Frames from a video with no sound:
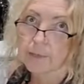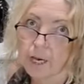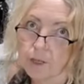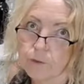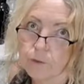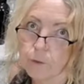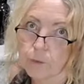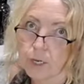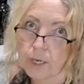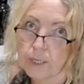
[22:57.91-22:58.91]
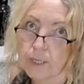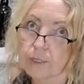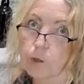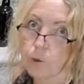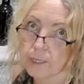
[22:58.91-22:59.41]
out of your brine is
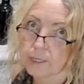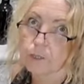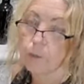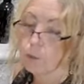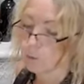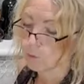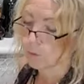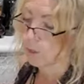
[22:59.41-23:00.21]
going to mold.